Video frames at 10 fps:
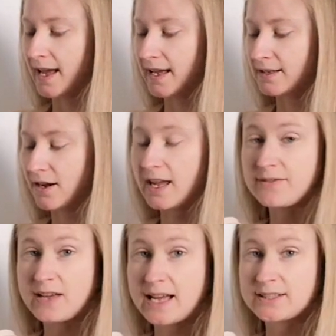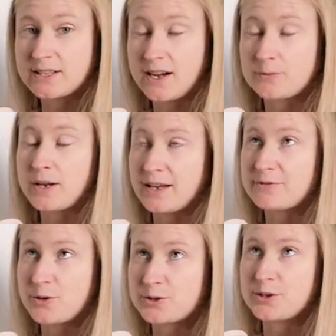And
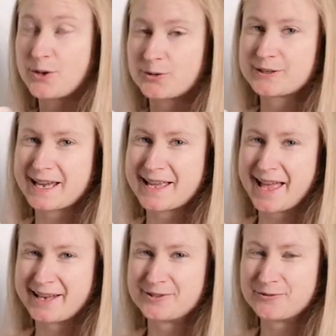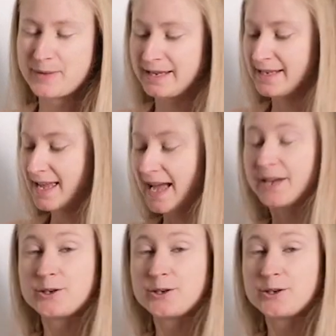I've got a long day ahead of me